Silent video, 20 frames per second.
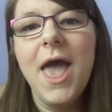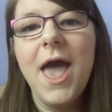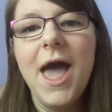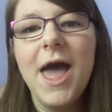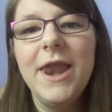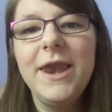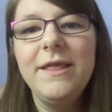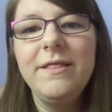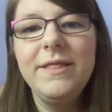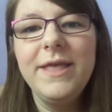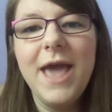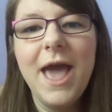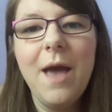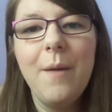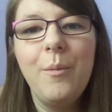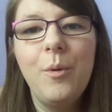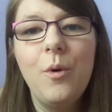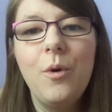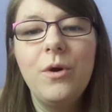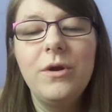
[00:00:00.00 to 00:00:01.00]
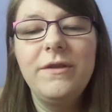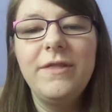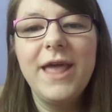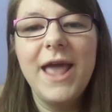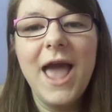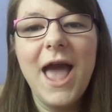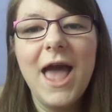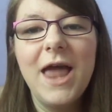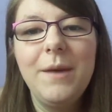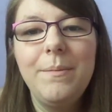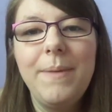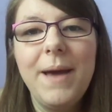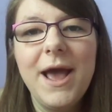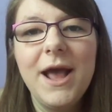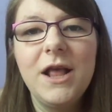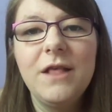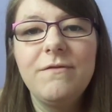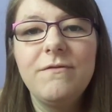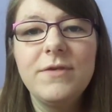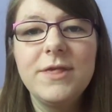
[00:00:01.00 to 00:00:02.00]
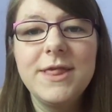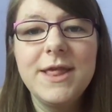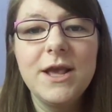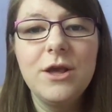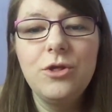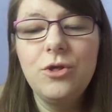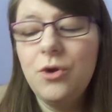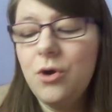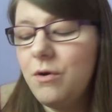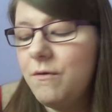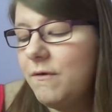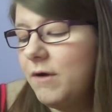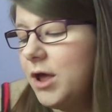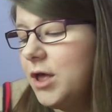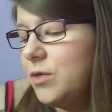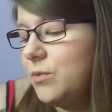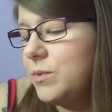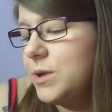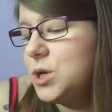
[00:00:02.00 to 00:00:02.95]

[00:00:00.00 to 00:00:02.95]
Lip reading: And in the airport, they had bags for €6,